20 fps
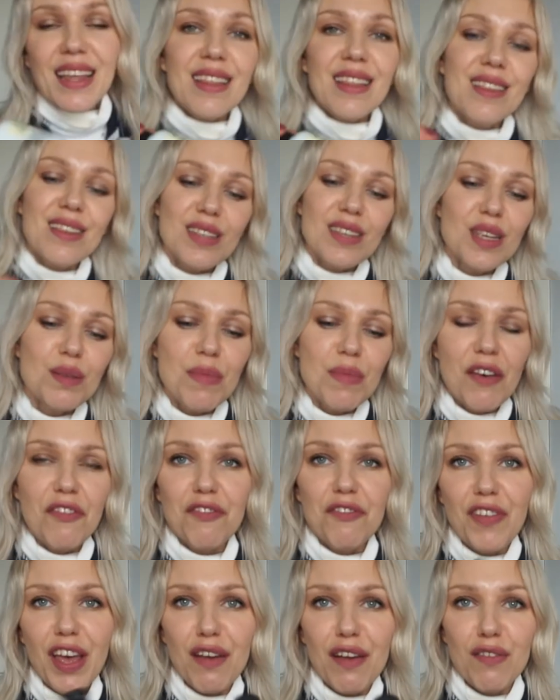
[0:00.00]
This is my
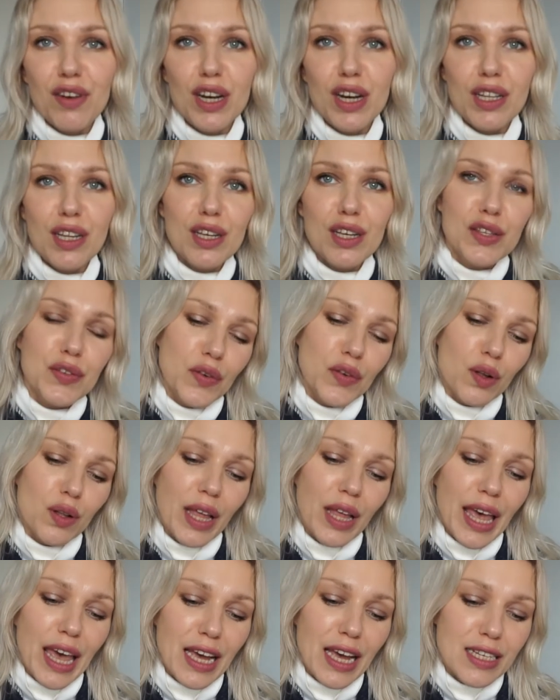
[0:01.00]
favorite
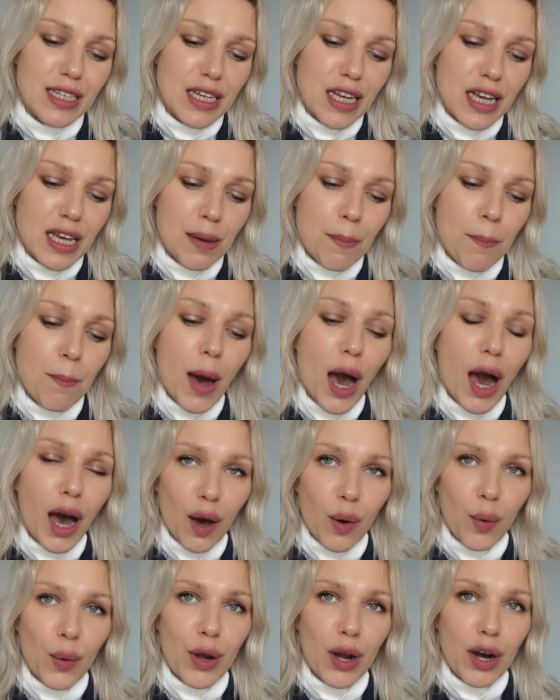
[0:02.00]
exfoliating
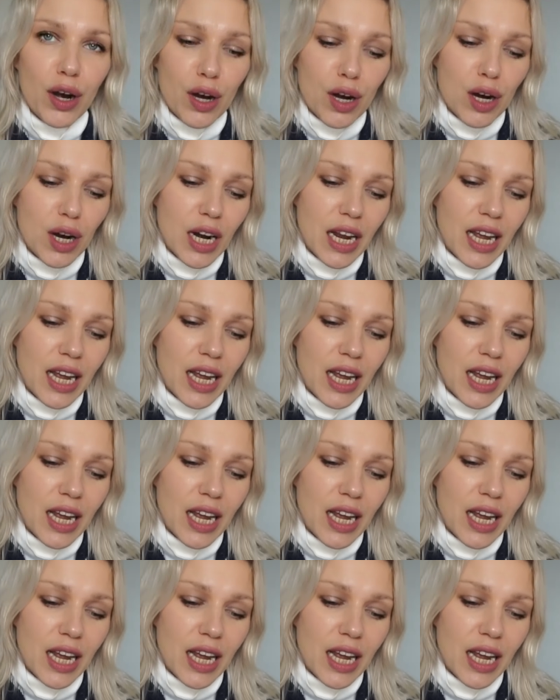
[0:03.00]
powder.